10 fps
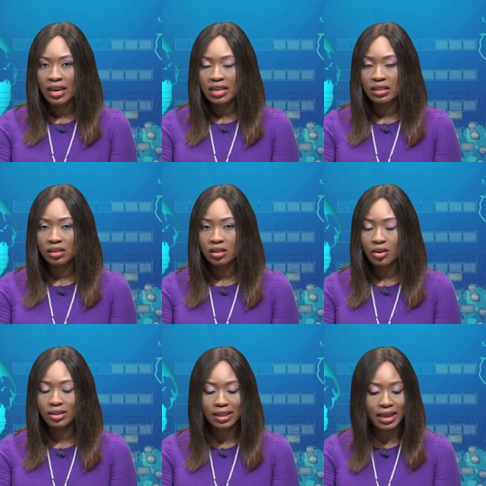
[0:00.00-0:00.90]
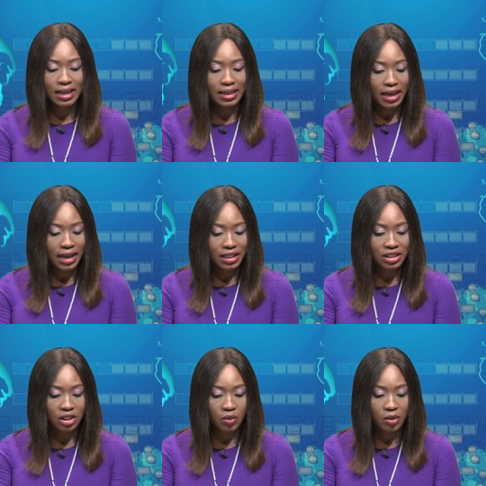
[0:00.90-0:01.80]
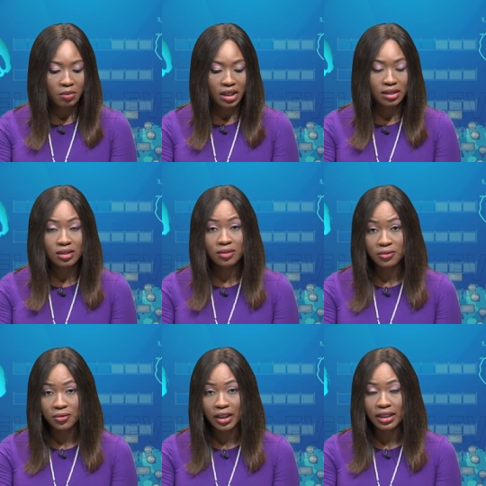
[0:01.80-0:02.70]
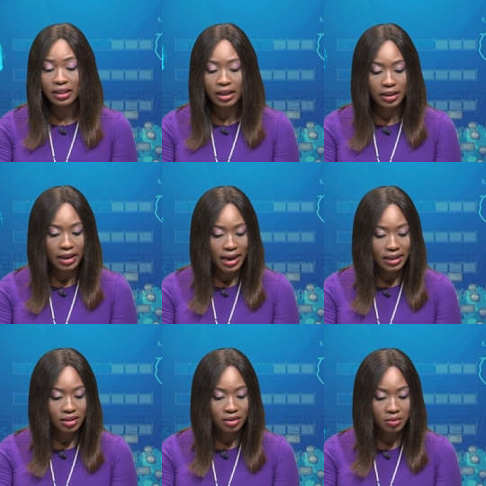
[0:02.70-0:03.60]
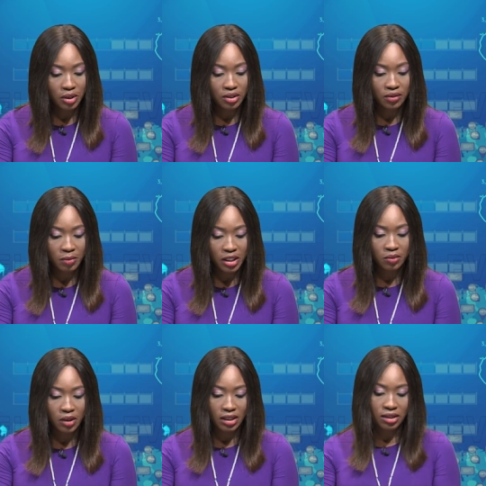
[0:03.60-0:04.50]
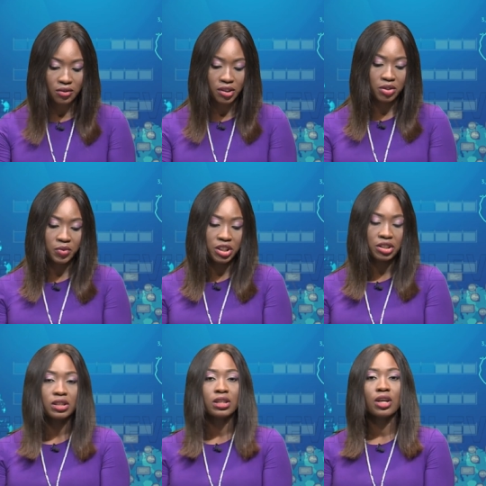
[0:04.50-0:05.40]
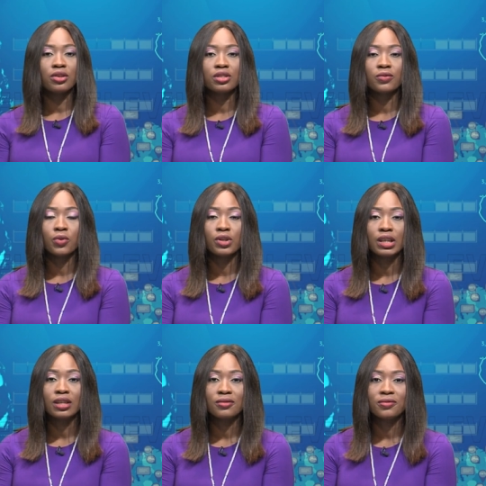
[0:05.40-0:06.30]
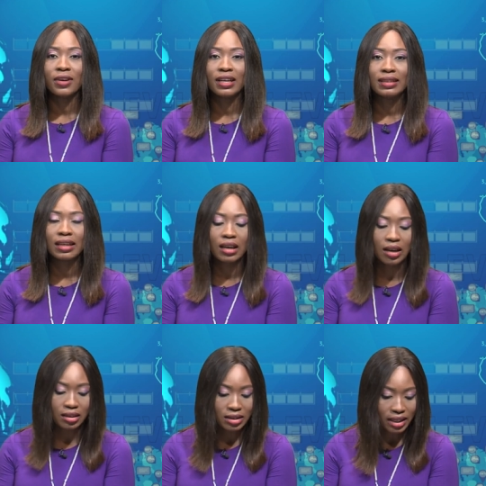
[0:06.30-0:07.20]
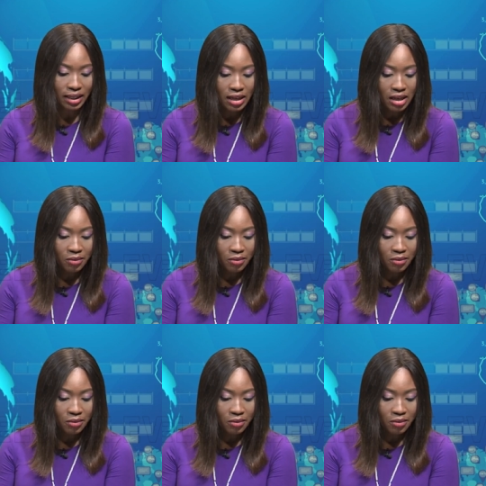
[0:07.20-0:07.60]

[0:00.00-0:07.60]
And stocks in Asia were mixed on Friday as most of the major markets across the region closed for the Good Friday holiday.